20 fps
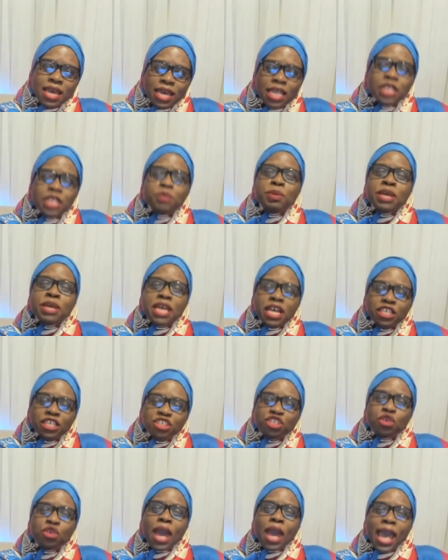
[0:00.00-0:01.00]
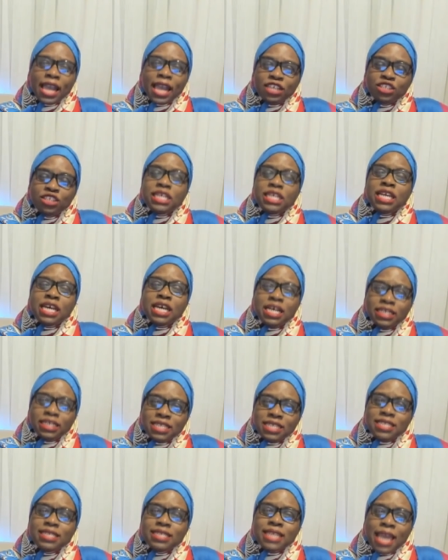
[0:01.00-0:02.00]
Is because you actually
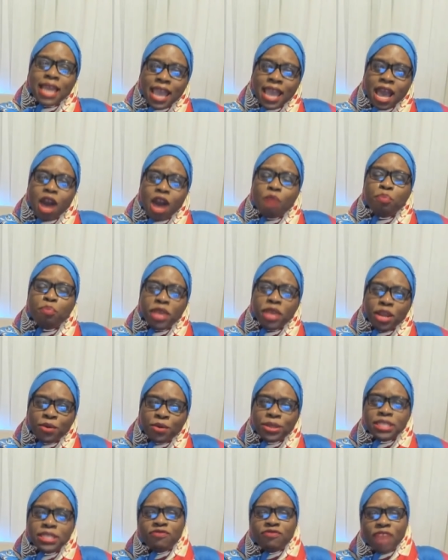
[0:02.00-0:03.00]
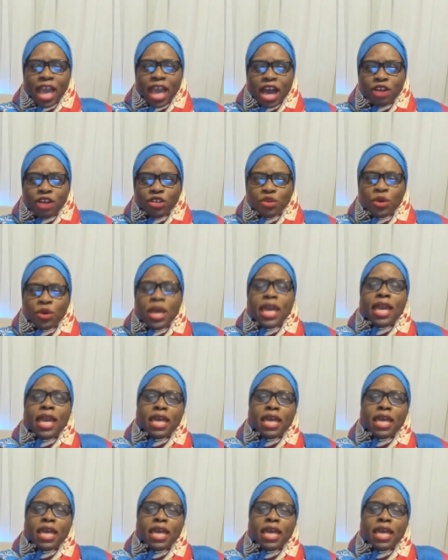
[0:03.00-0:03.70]
understand appearance value.